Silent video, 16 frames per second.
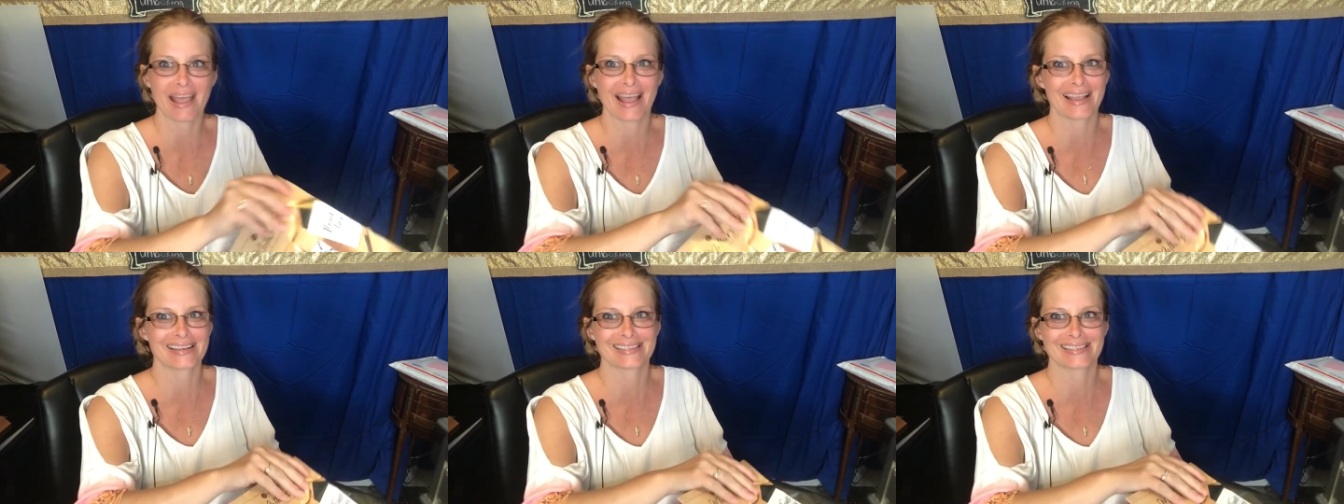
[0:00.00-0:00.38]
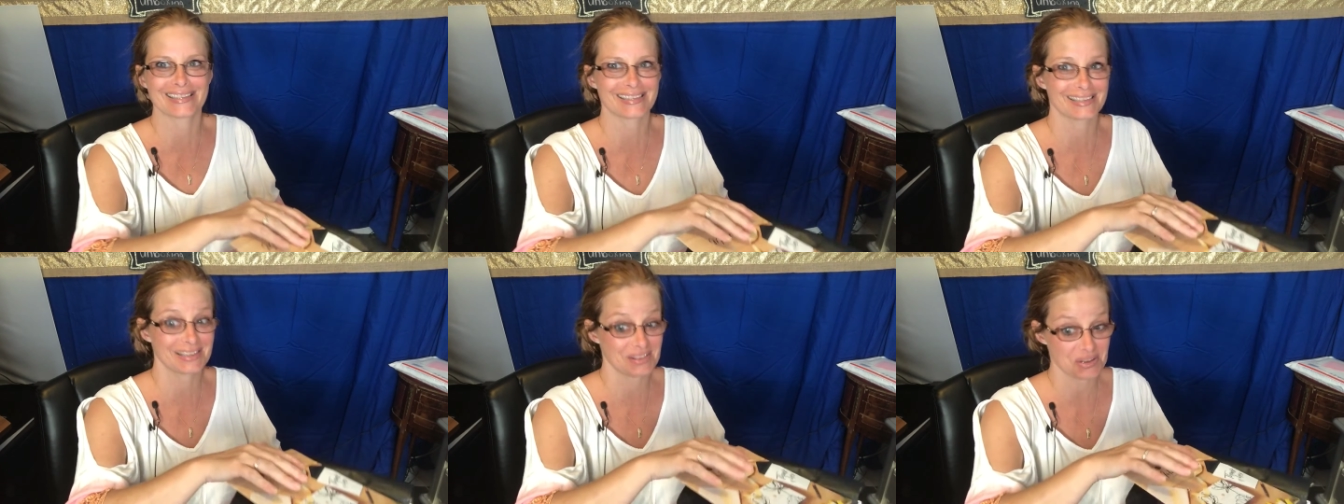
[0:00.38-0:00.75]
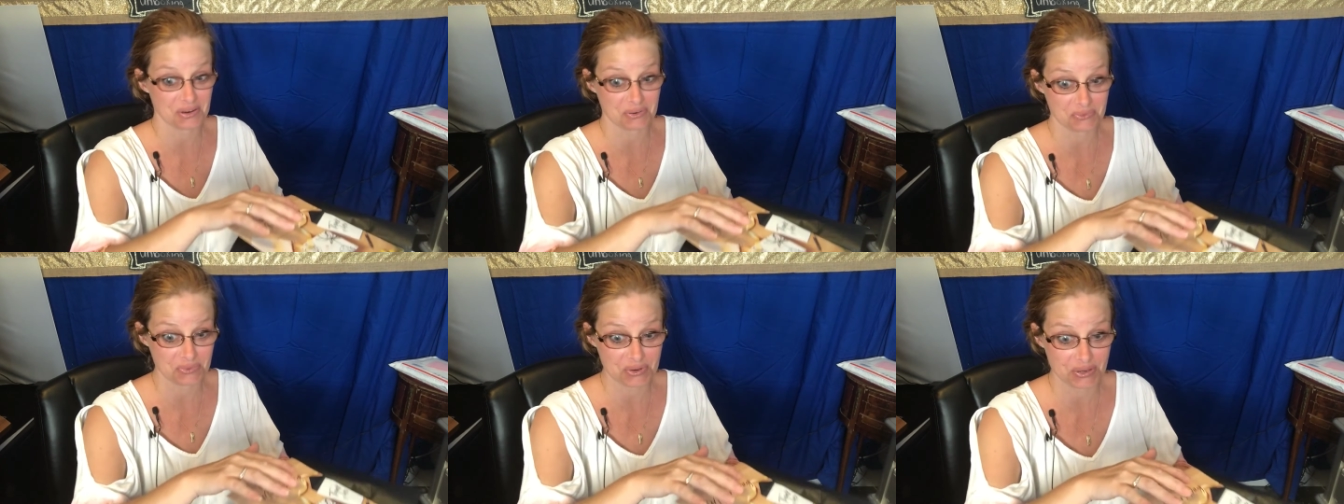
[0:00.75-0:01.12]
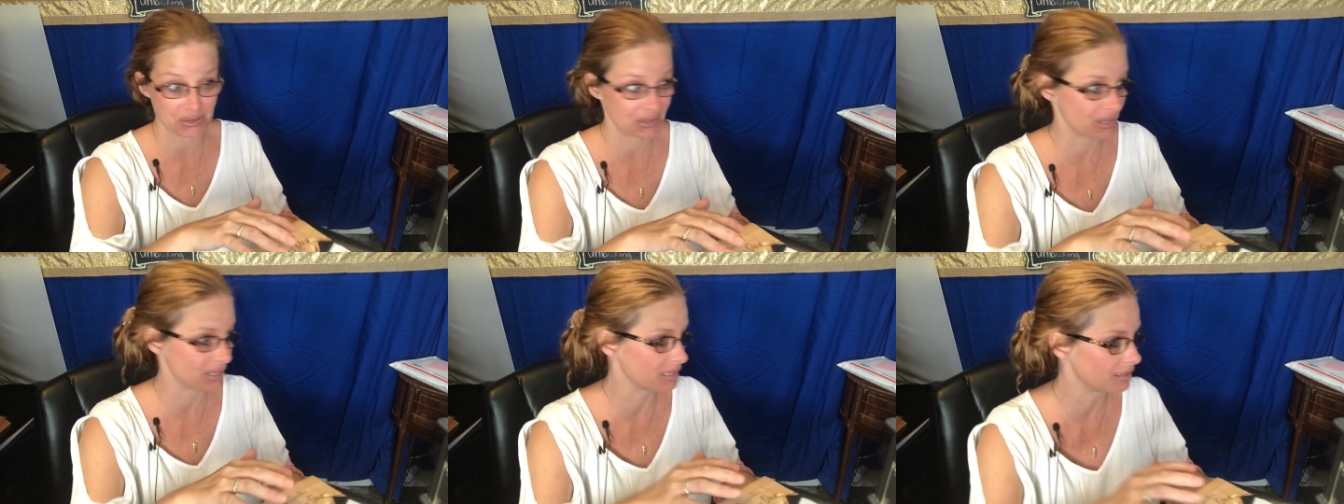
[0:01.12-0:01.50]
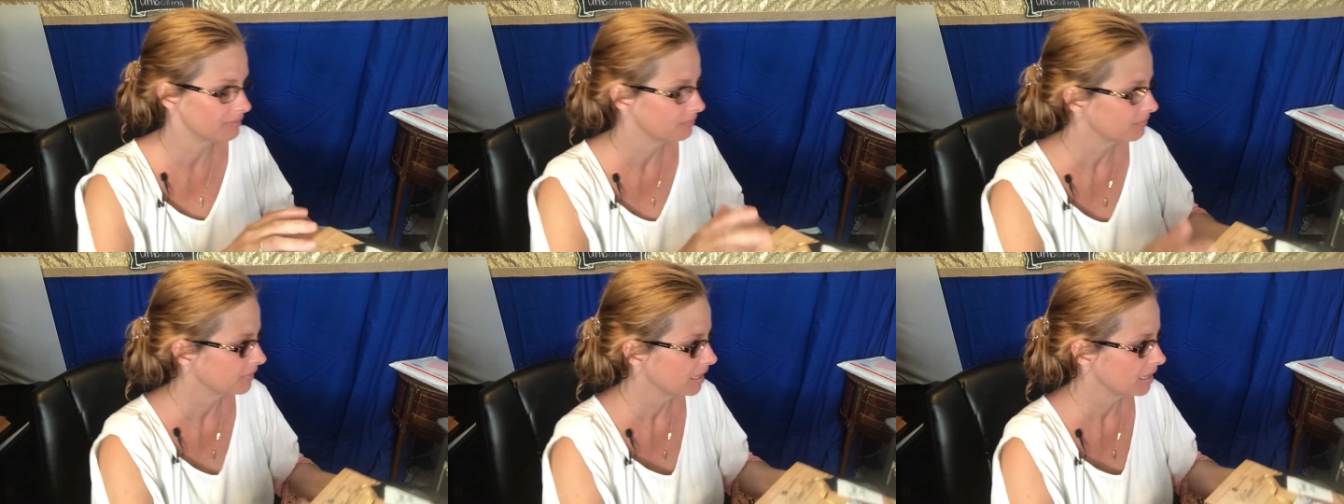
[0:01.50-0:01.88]
packed it in there really good.
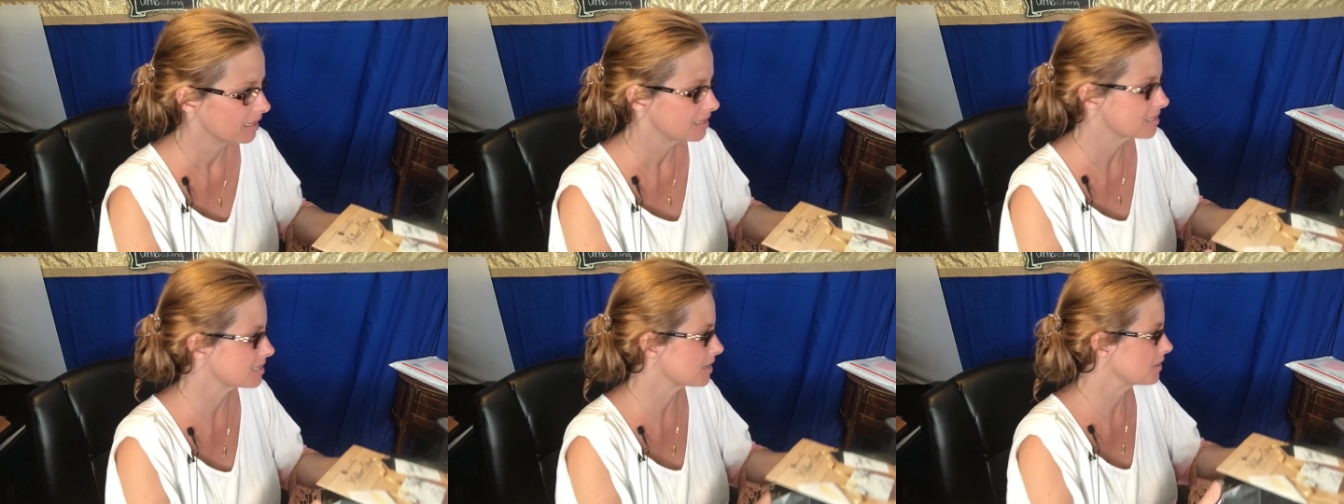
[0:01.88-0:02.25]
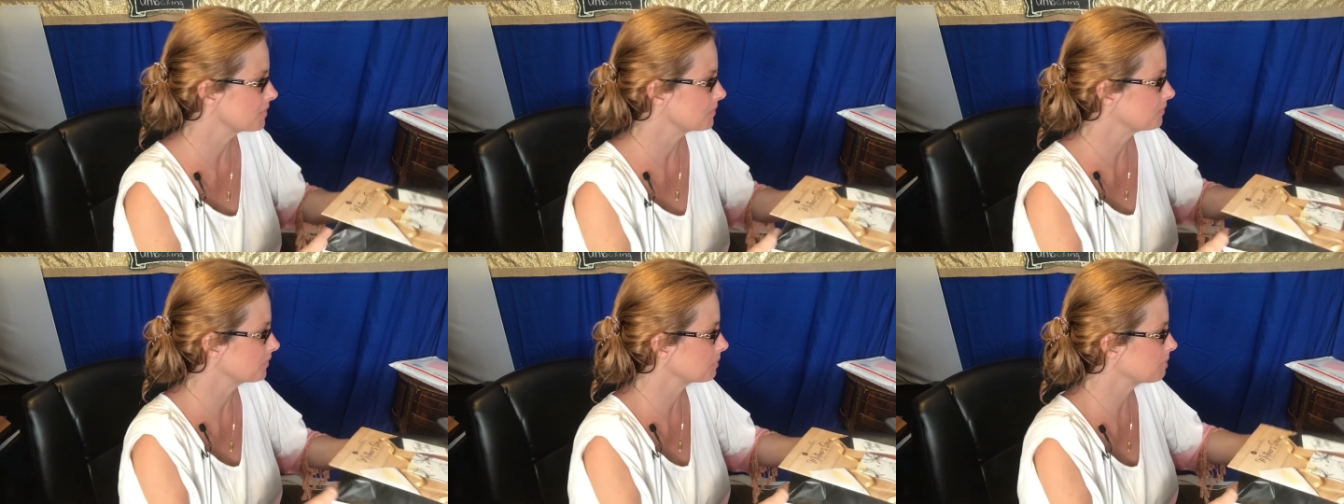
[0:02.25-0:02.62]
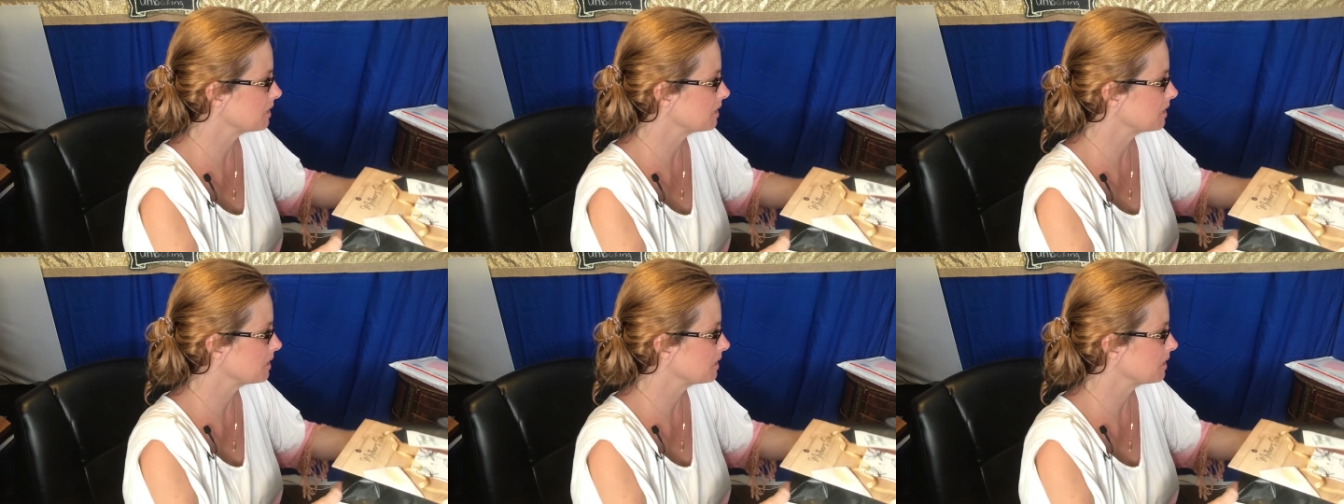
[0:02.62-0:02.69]
So let